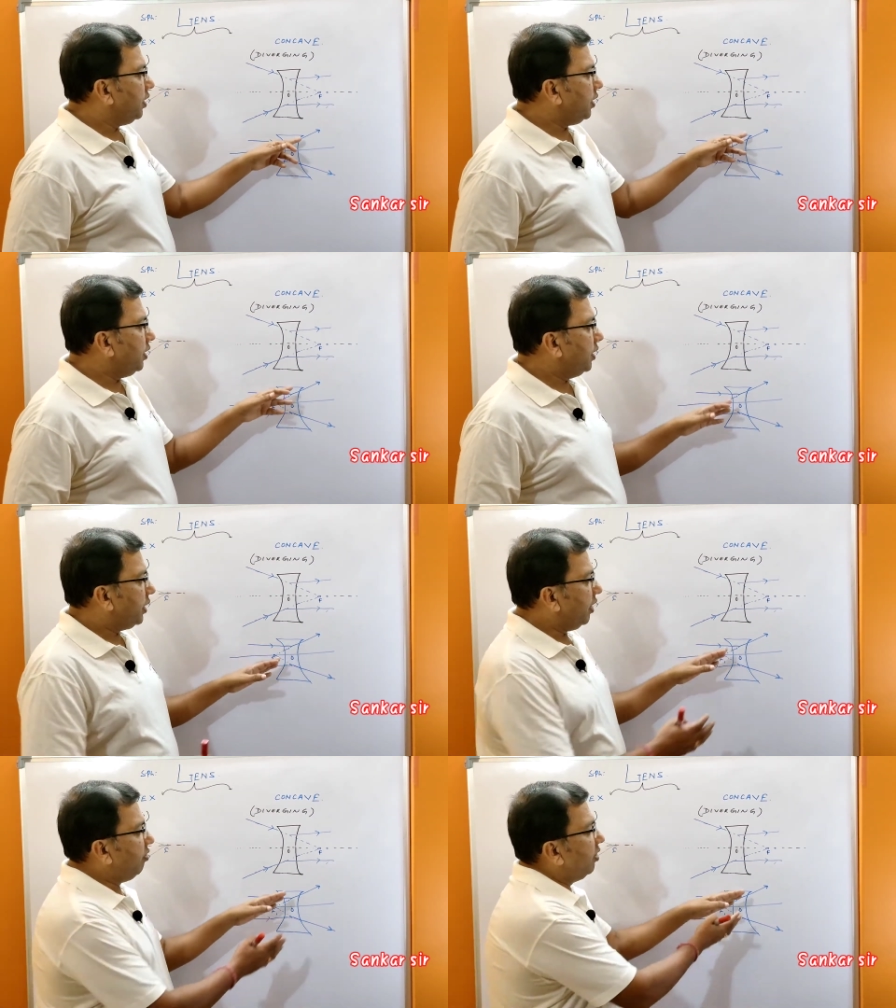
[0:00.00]
they
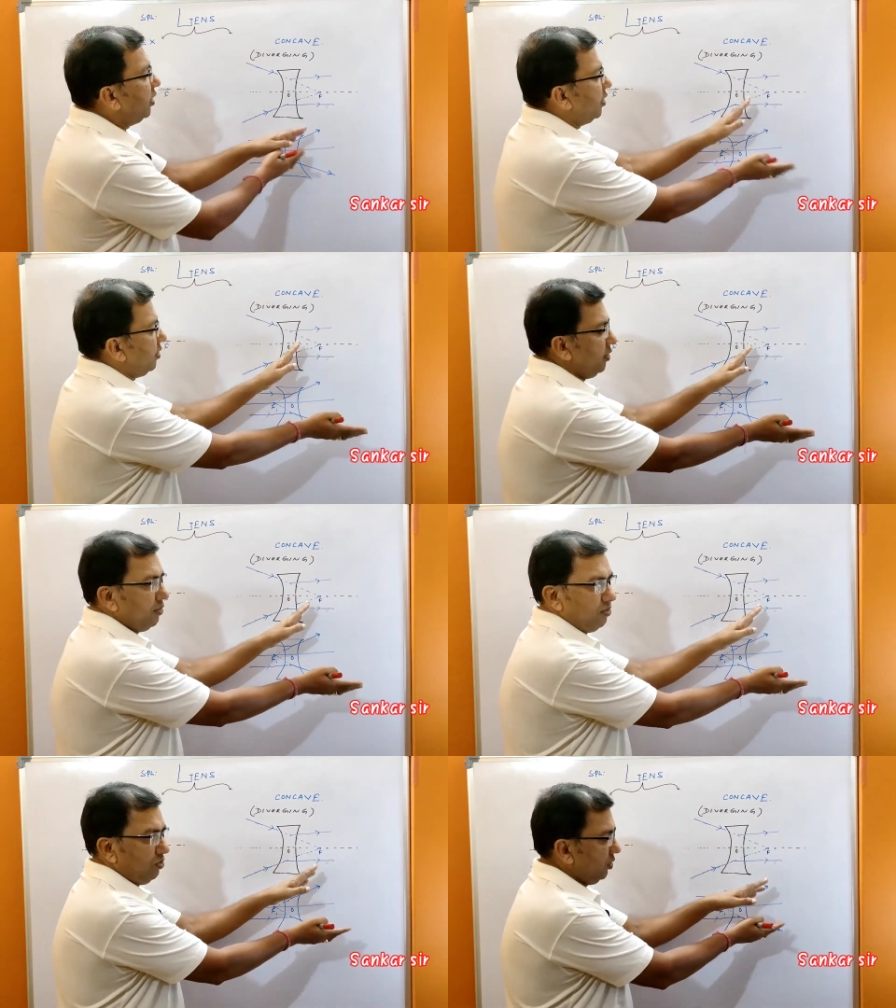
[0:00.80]
diverge.
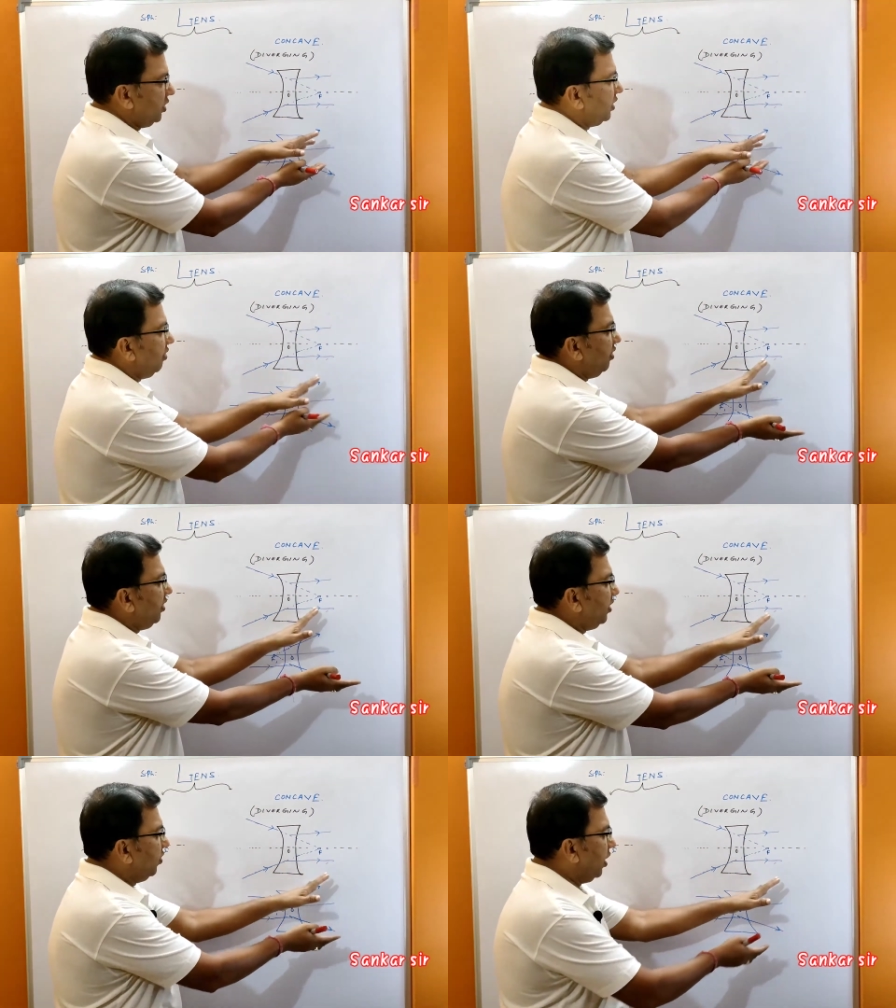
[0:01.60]
They
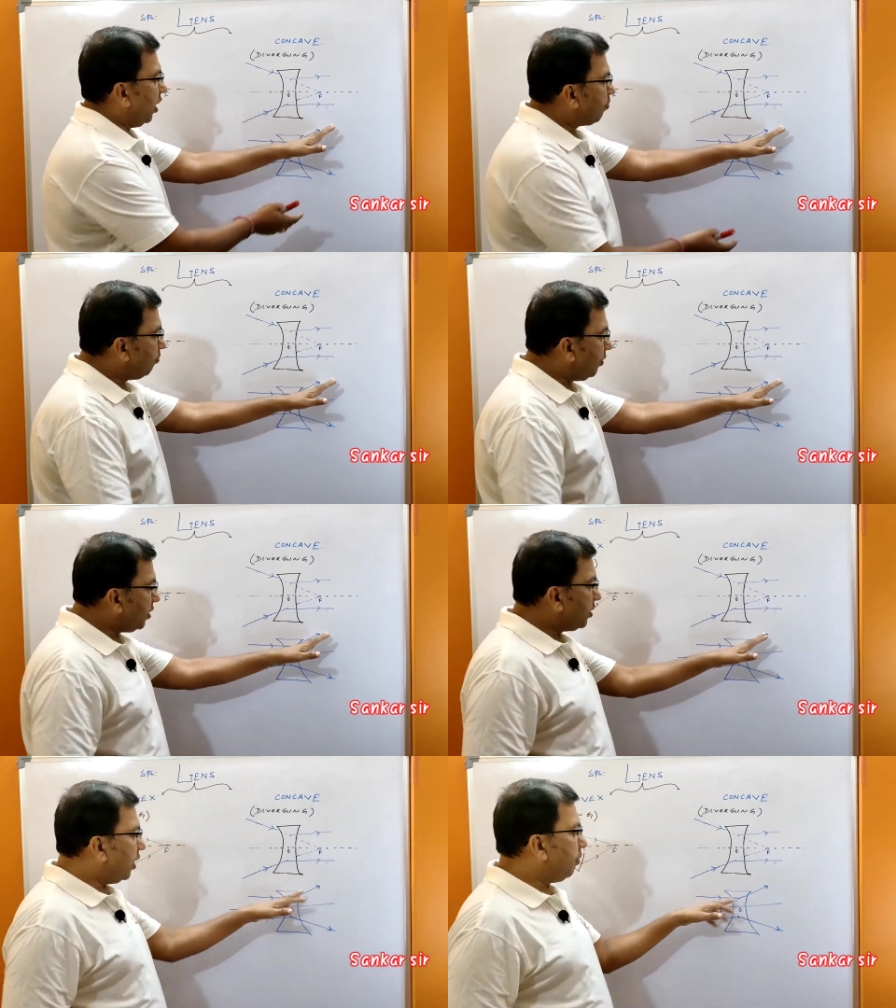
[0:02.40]
diverge and
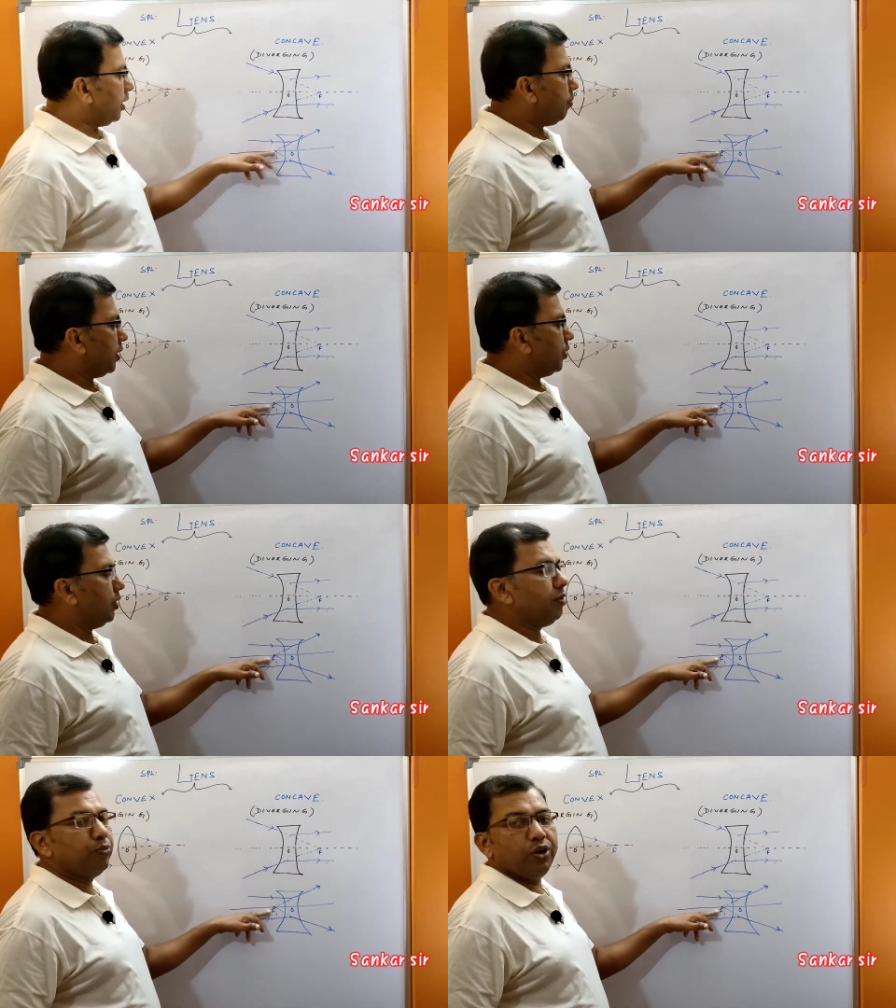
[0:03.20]
meet at a
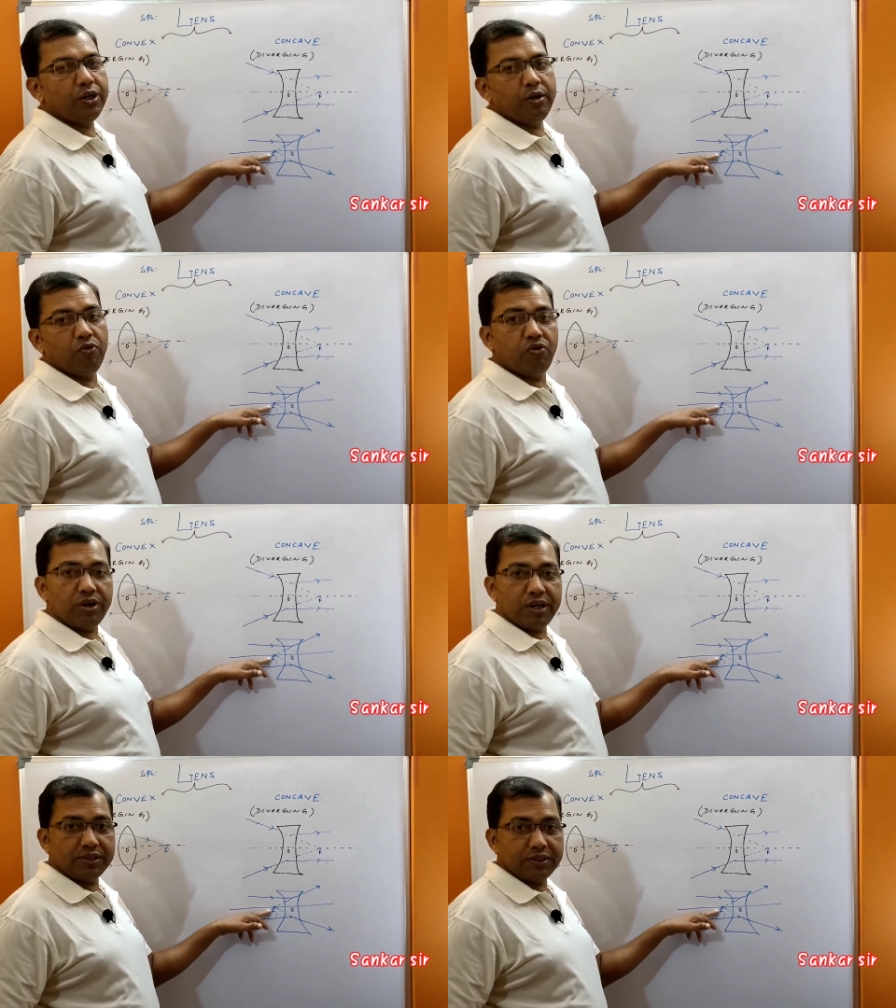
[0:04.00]
particular point
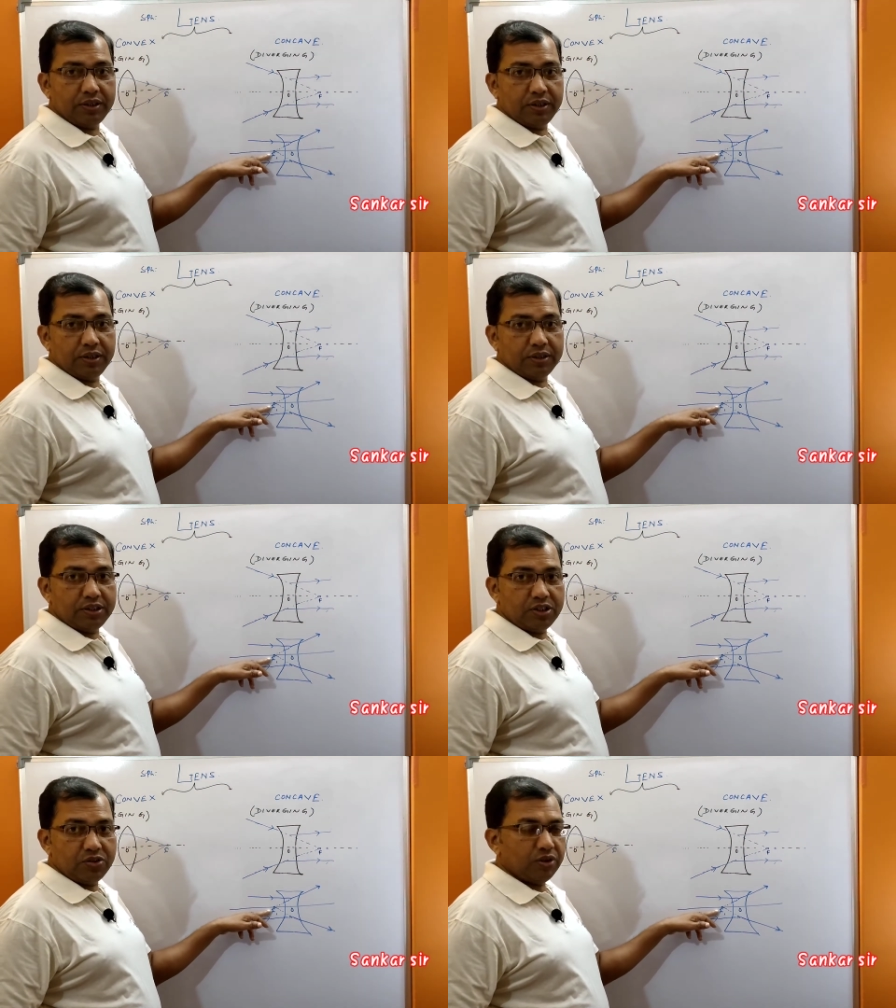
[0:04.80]
focus.
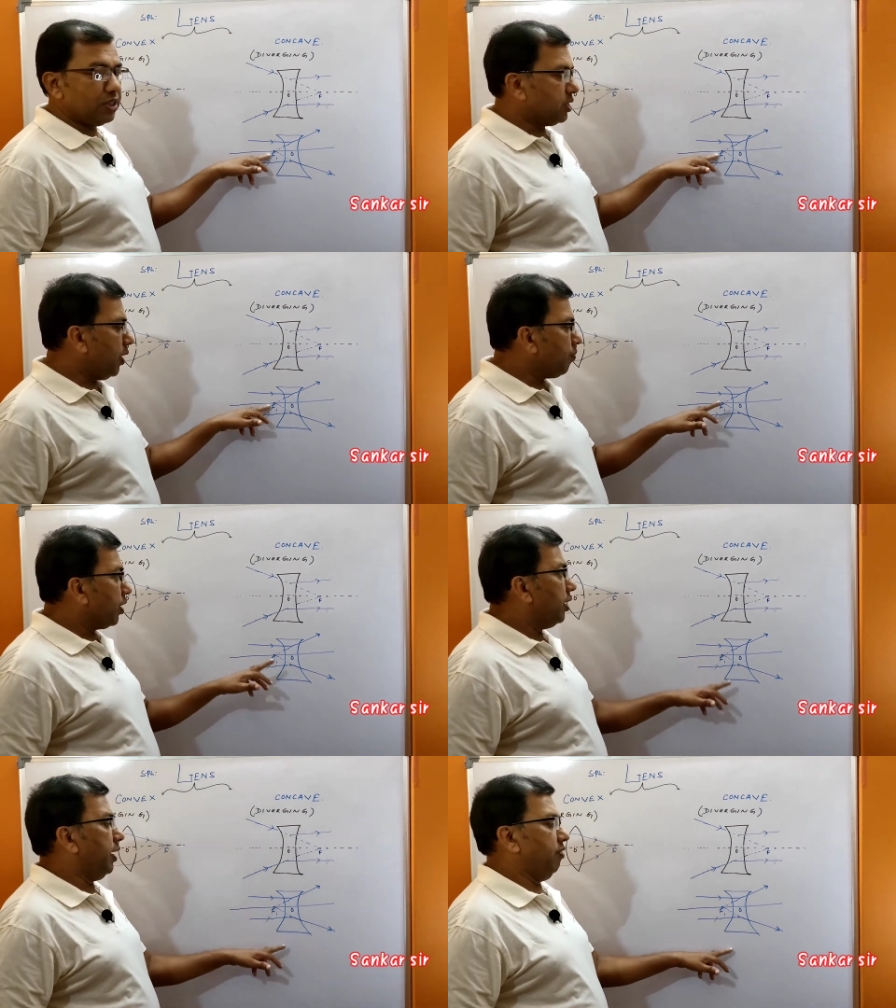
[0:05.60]
This is known as
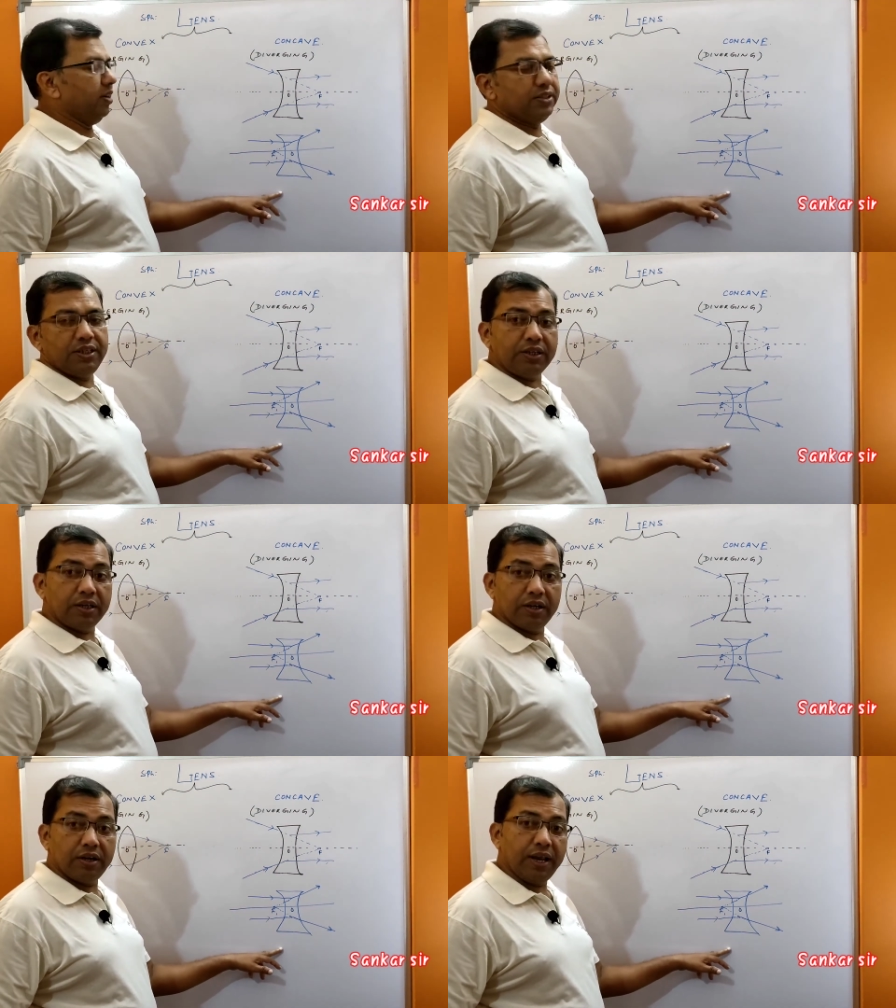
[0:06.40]
the
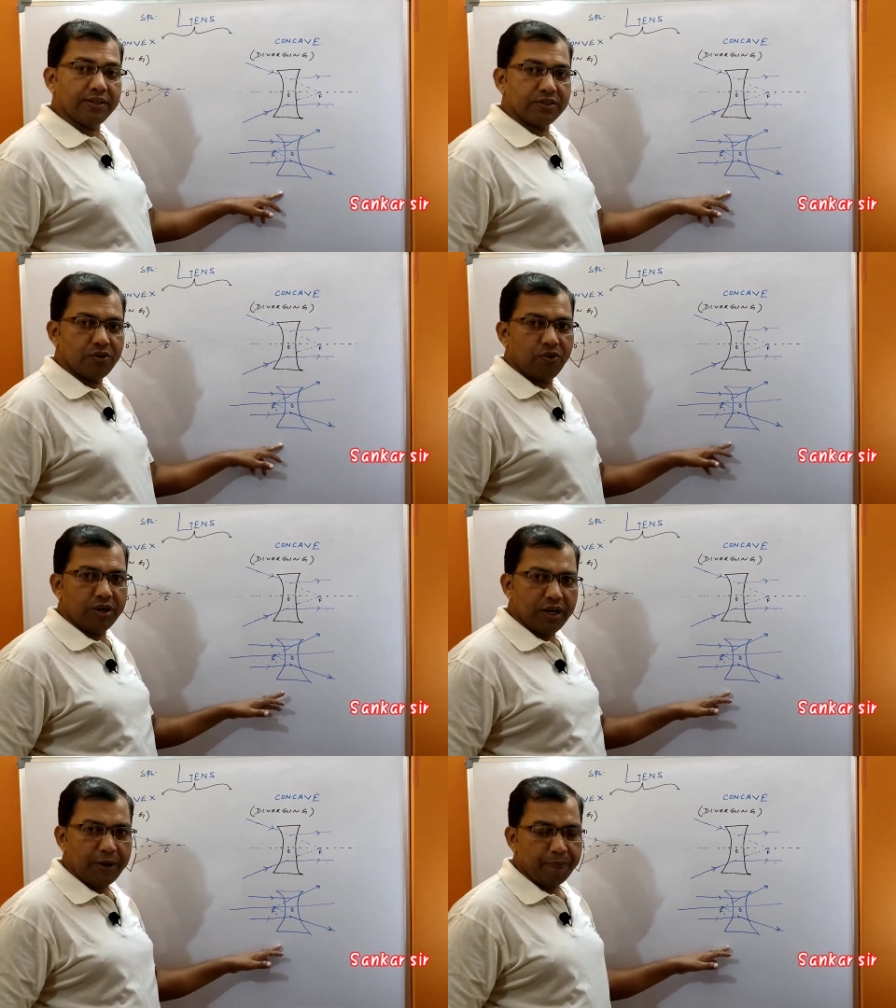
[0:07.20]
diverging lens.
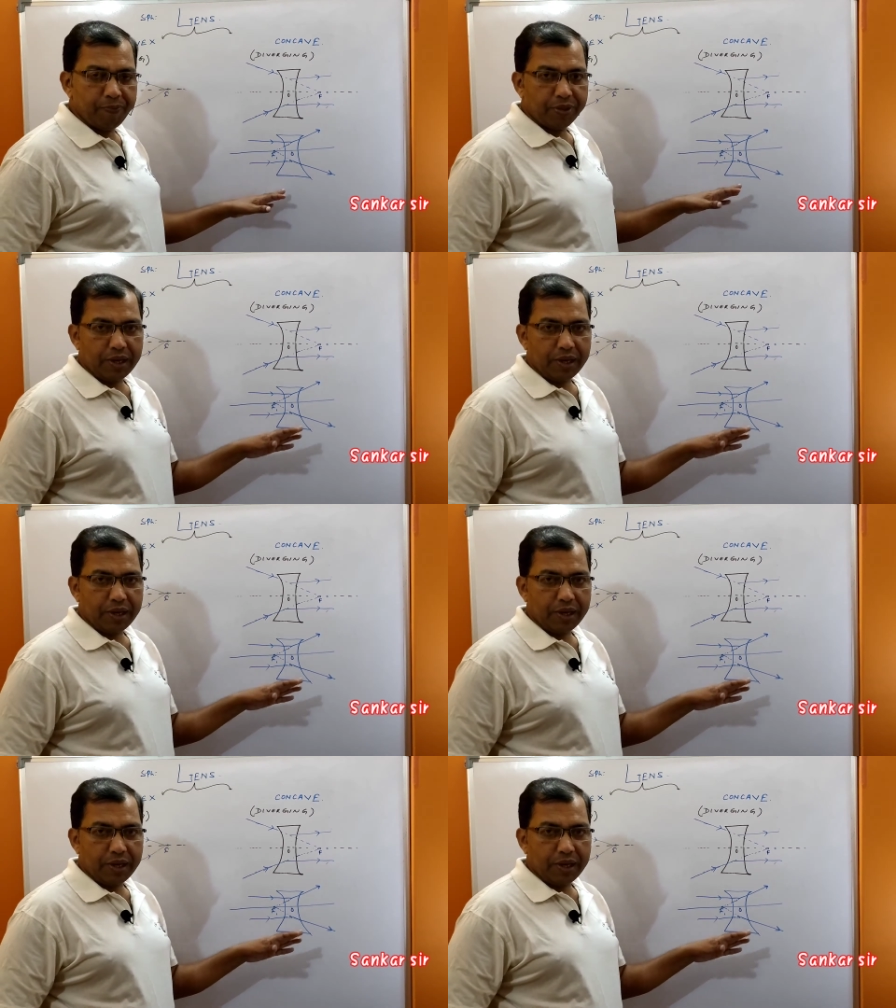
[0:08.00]
Okay.